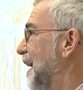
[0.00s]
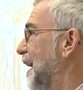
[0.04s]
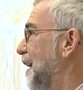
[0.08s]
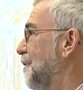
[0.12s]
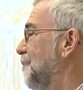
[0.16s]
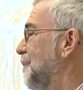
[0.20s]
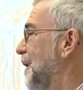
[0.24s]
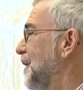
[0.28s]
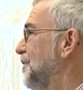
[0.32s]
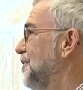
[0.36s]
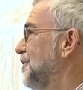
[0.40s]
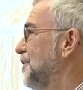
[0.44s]
I
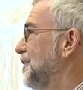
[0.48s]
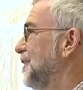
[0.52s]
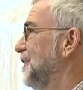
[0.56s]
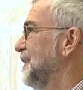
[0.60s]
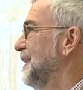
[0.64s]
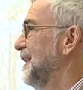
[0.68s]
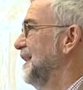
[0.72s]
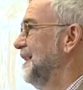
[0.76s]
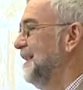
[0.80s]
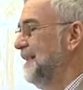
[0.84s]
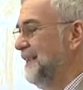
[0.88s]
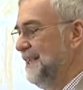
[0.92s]

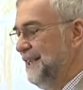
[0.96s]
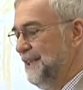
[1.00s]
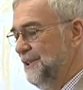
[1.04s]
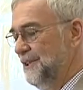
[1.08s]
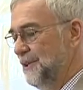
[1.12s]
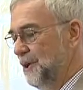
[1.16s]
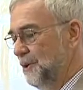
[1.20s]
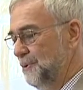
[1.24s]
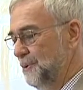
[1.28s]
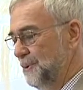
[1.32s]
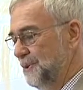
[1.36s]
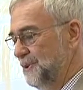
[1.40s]
mentioned in the
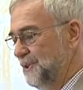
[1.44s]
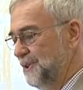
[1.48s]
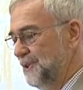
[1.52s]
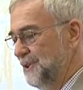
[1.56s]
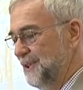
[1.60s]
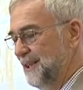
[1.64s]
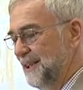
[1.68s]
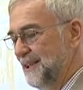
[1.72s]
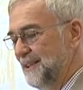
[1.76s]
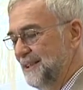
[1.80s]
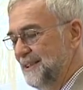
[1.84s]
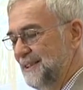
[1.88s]
notes
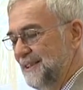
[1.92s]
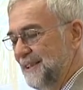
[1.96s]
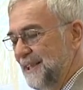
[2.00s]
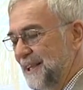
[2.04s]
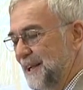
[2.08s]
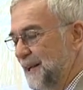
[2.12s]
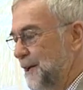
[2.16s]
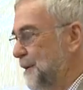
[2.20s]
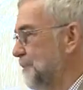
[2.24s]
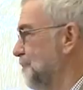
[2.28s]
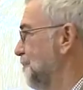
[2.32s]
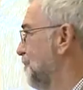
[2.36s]
that
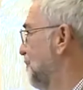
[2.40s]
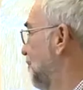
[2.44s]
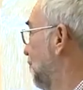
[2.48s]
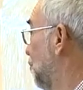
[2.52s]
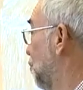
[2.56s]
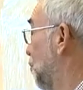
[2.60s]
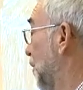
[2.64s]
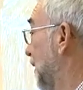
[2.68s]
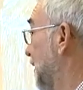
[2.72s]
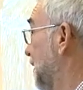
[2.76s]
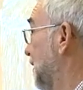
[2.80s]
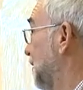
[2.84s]

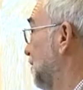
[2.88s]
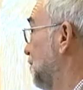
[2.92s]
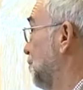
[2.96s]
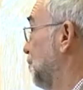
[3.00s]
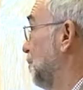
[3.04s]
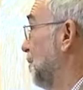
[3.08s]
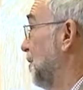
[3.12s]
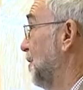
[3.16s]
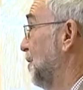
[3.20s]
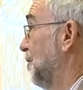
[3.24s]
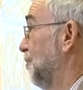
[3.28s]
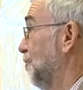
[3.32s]
Quakers
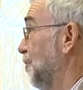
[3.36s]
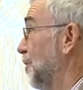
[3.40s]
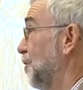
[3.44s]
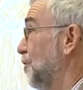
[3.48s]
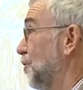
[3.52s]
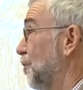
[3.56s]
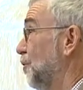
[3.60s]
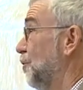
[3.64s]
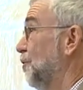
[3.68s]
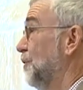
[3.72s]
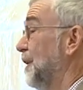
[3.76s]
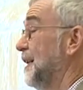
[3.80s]
were
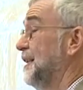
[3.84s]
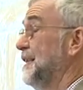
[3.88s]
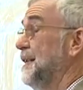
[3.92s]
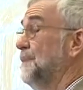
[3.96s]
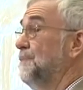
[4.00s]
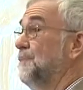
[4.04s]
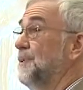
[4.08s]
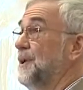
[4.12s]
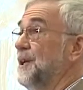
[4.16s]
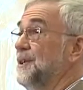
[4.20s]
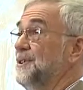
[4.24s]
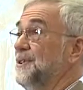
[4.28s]
already
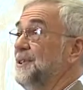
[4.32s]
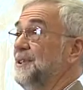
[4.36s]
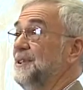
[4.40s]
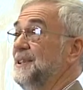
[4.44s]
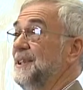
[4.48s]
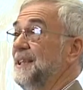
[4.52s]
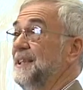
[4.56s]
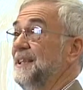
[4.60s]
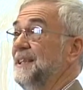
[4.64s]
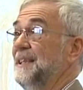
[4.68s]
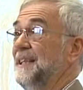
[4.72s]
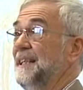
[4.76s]

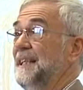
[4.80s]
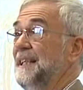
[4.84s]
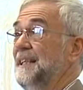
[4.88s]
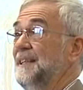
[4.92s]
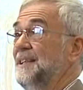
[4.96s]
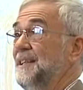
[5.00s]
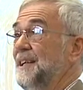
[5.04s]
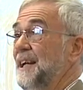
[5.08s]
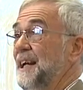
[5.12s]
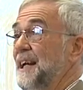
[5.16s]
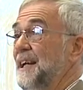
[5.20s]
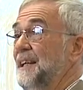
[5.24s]
present in
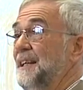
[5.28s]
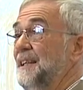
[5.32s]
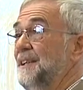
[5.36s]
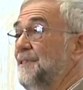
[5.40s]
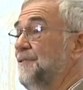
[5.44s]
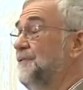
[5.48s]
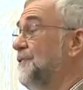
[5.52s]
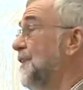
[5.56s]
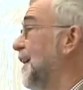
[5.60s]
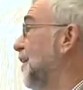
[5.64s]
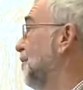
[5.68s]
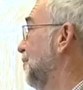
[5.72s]

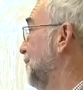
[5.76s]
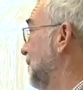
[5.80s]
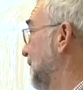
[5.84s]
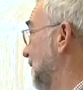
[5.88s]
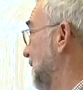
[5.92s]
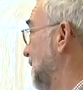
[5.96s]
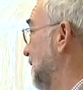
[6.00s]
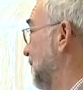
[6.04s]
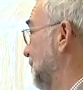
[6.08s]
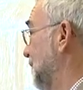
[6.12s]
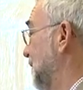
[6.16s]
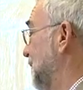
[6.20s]
the
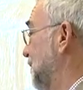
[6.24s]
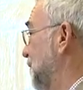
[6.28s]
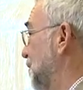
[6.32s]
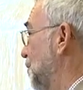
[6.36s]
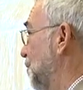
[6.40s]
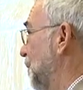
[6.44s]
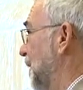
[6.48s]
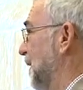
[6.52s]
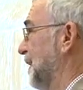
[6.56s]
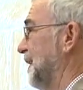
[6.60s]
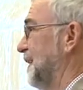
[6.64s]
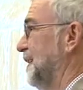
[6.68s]
founding of the
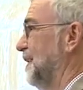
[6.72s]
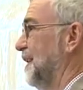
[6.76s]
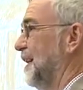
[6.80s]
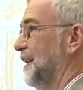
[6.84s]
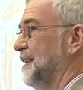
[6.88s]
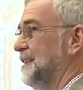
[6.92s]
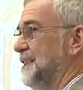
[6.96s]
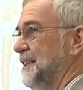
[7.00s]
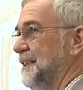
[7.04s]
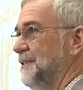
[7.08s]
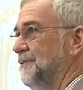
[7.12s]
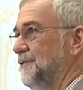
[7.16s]
UN in
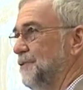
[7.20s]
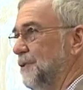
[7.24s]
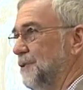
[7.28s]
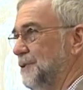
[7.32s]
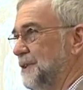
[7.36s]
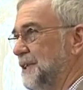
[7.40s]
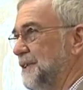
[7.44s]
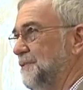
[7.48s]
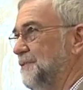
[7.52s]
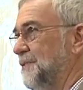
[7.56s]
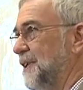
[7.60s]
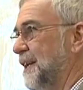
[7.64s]

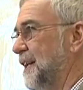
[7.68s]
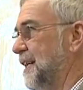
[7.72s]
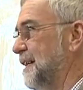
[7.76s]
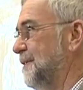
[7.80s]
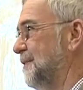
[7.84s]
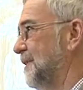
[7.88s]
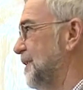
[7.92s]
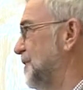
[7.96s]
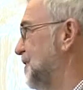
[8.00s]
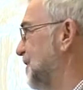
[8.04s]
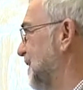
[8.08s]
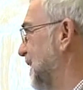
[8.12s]

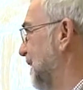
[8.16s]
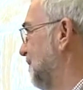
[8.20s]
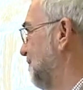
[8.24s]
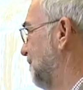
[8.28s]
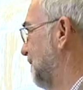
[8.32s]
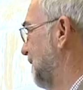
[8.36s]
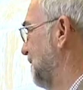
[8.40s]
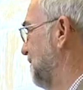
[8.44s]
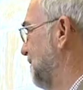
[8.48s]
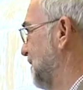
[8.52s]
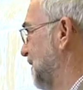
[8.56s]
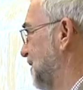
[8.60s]
1945 in San
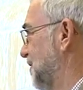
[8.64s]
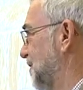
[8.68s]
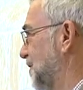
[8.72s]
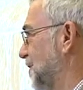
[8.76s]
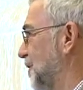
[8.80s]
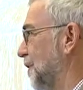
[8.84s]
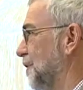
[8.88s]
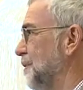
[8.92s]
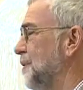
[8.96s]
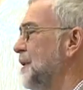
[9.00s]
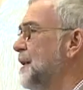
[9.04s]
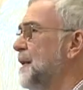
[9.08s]

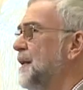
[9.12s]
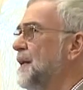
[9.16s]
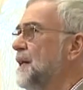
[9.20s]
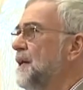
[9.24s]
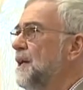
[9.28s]
Francisco.